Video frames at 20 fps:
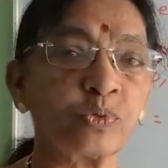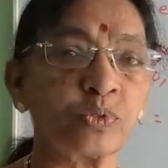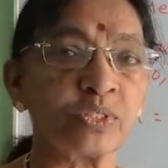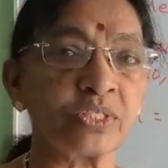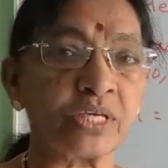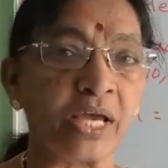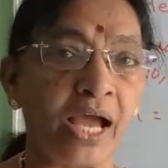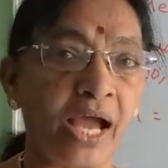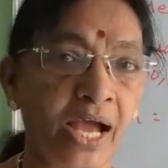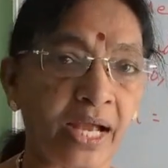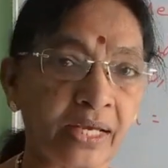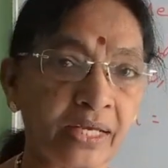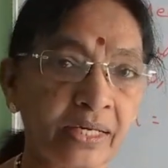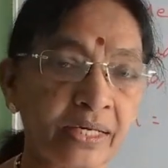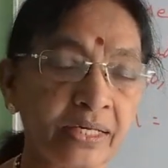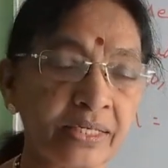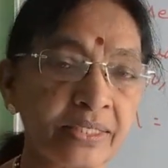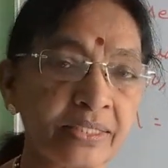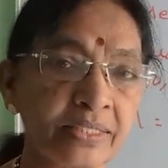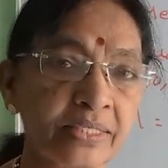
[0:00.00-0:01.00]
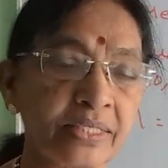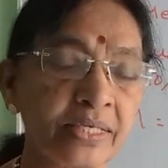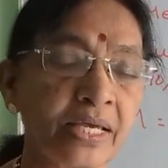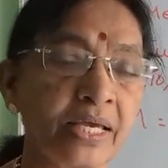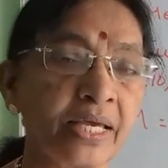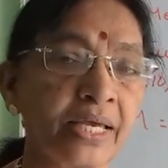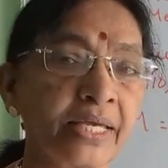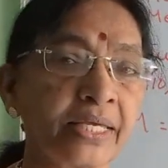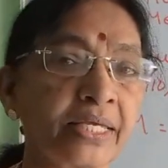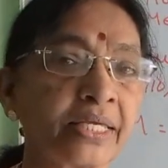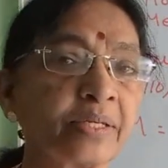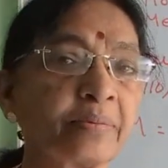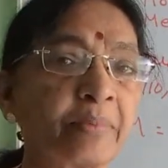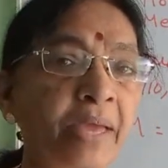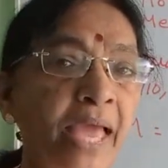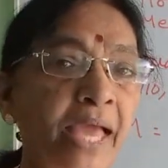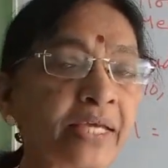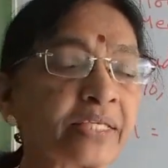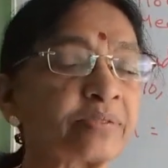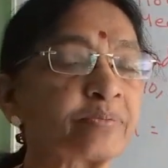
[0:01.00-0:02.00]
which occurs in
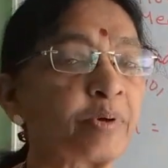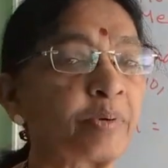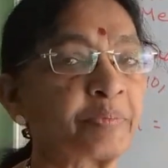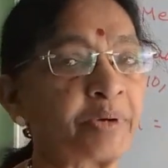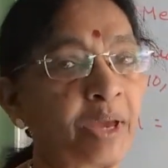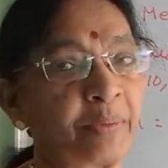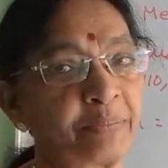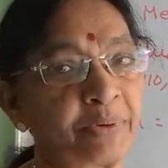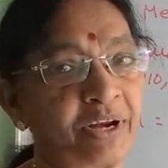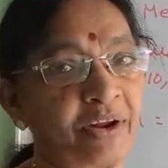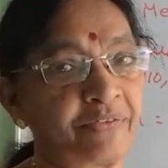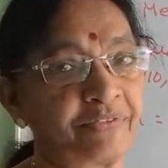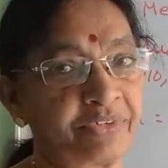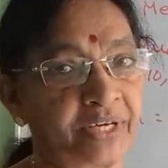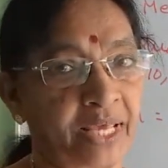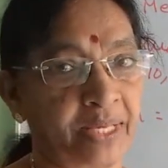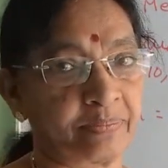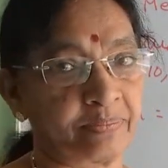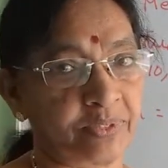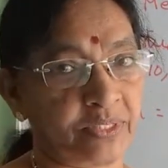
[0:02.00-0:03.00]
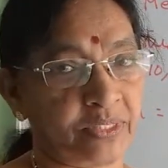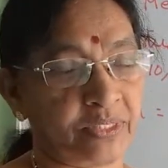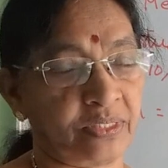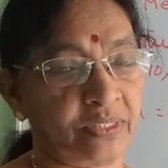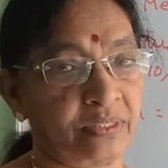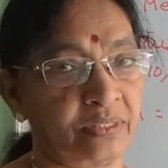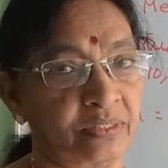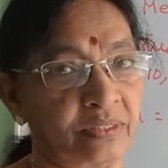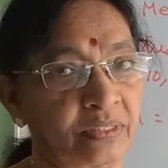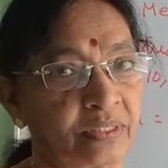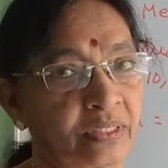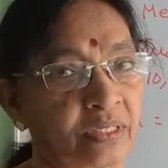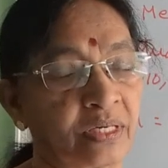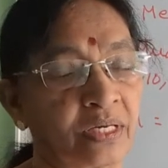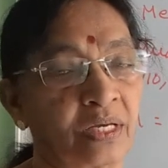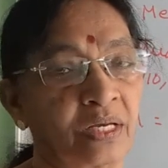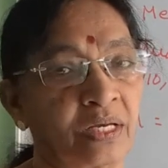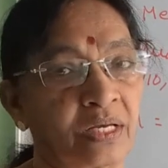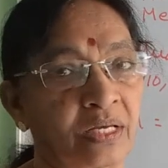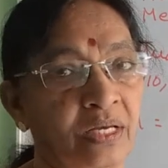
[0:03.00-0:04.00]
maximum number of times.
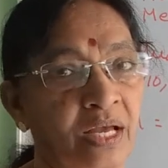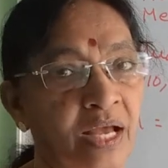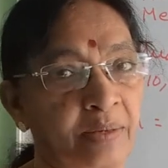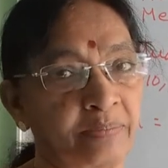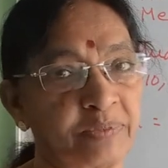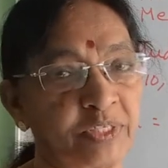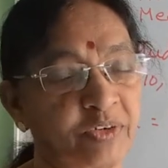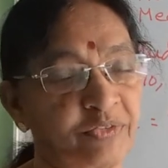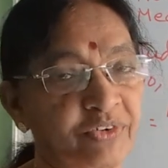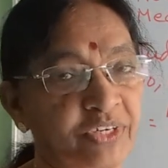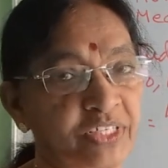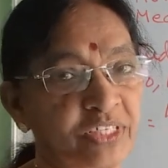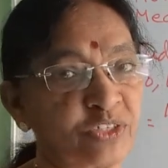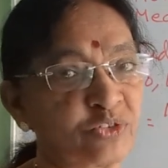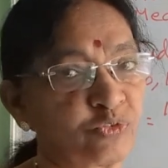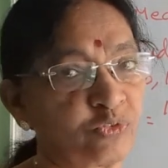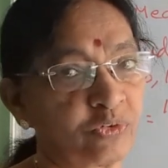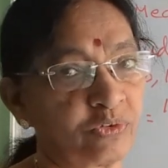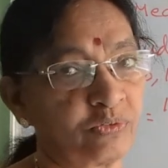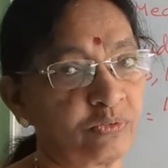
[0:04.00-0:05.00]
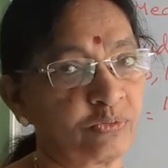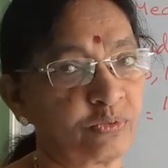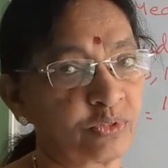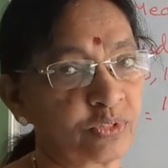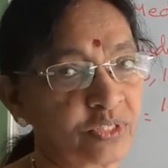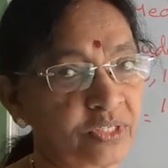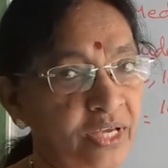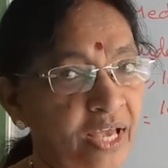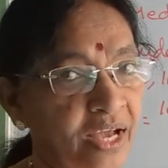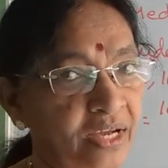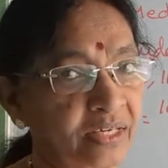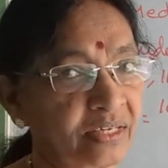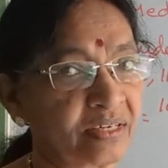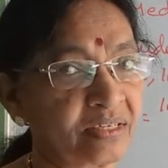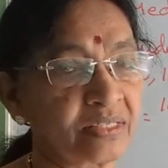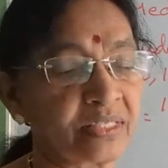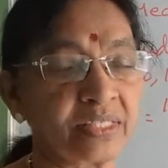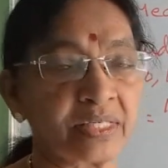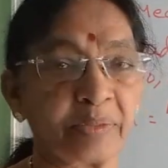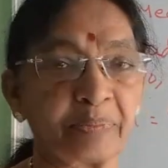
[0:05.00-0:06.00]
Observation which
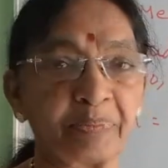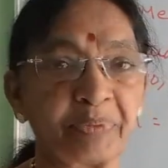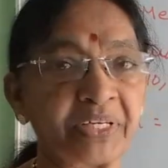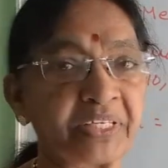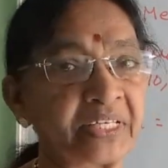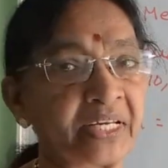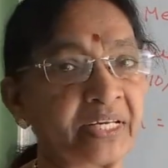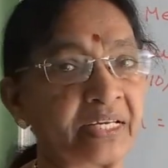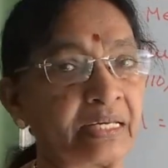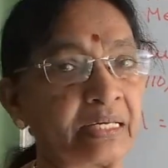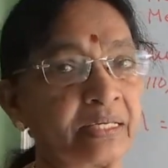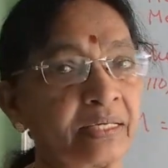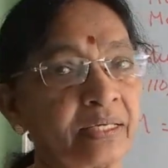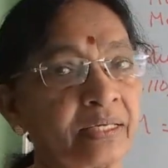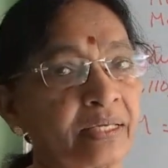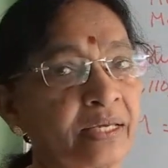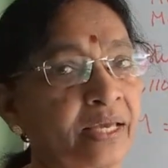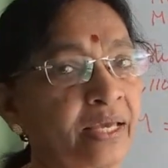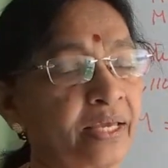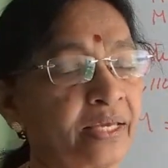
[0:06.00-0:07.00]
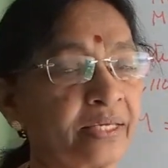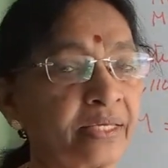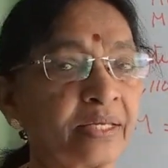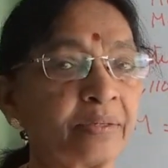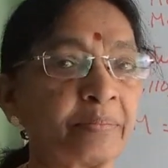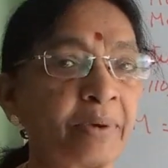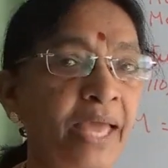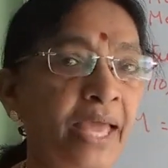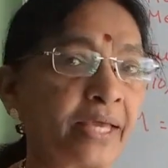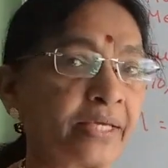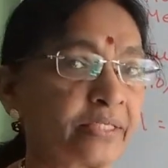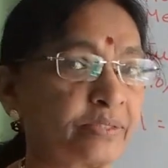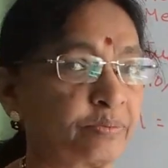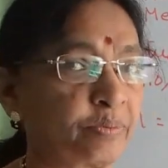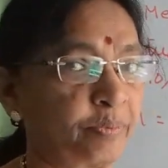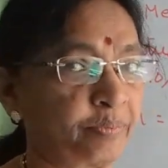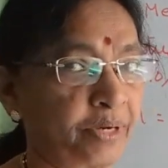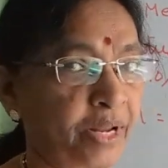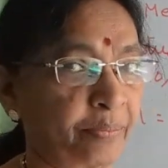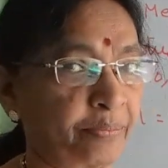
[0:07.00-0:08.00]
occurs repeatedly in
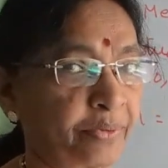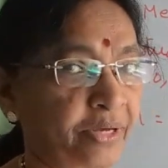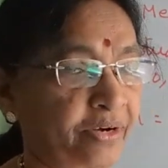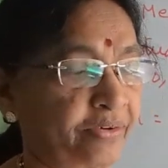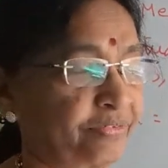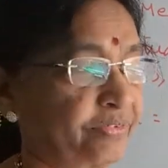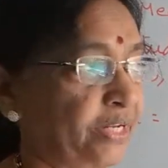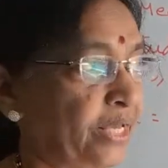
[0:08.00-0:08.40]
maximum number of